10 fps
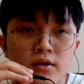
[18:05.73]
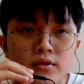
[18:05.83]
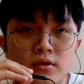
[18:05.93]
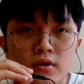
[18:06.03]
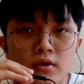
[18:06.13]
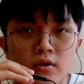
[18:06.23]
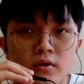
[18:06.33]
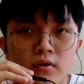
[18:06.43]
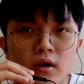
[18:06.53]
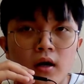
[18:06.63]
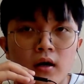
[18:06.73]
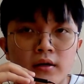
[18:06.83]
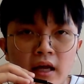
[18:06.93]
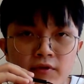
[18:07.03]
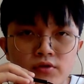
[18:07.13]
So
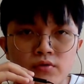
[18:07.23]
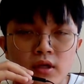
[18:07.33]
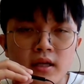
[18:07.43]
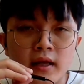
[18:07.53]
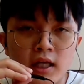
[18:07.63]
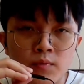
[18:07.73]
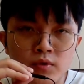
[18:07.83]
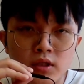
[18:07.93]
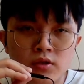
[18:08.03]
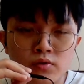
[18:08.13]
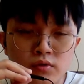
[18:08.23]
NAFA student and KMTT